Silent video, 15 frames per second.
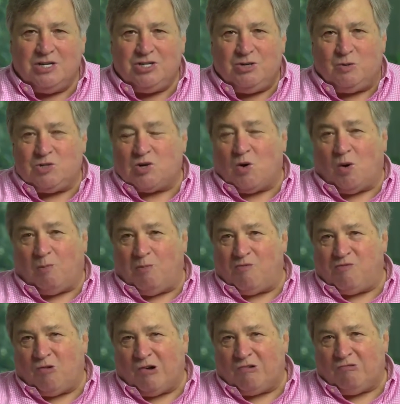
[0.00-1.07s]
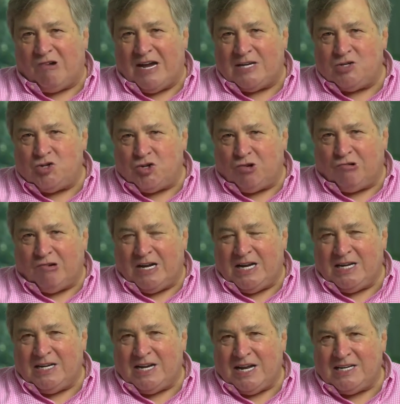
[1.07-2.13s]
She was called before a grand
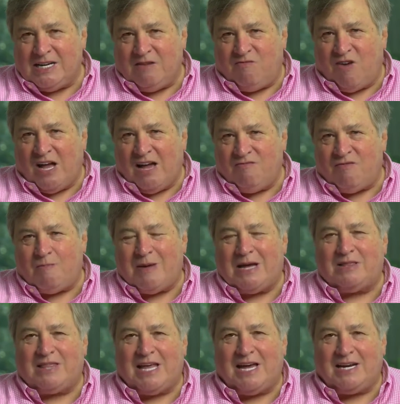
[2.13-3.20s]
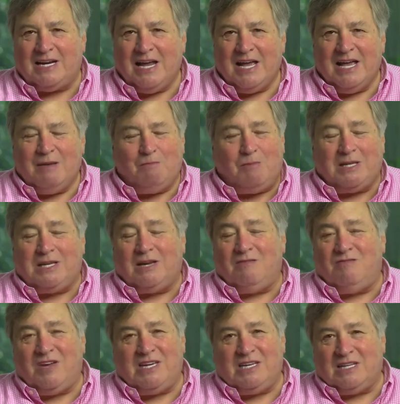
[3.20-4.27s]
jury in '95 about that, but
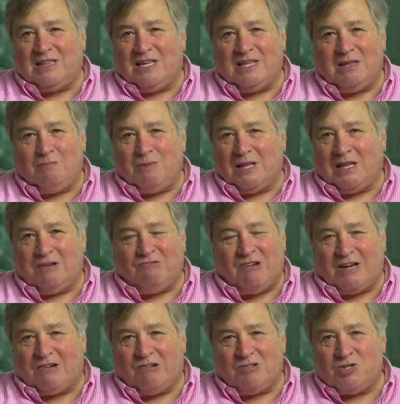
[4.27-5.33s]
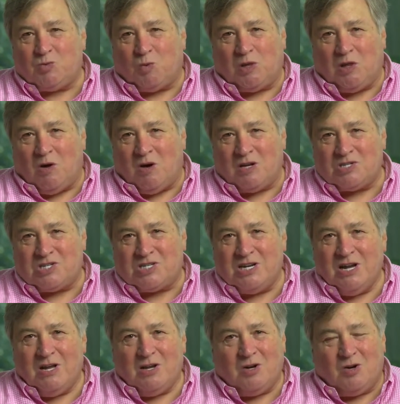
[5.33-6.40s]
conveniently the billing records were
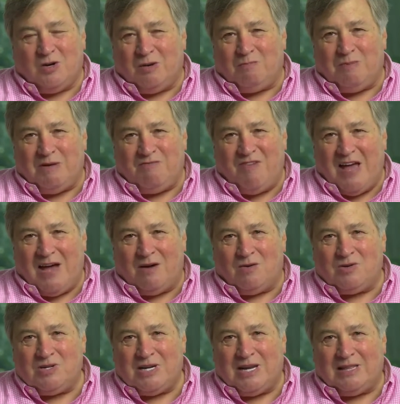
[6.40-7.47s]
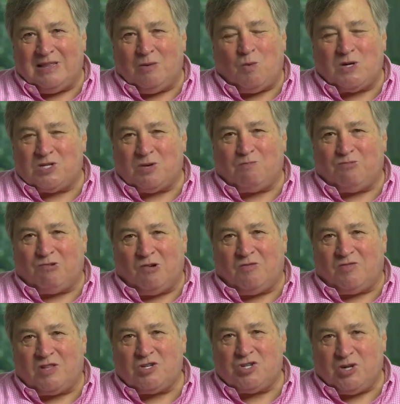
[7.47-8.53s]
lost, couldn't be found, and there wasn't
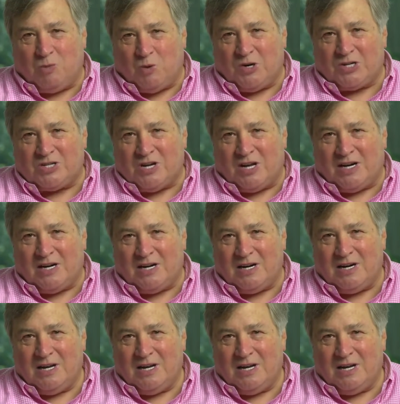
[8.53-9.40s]
proof that she worked on it.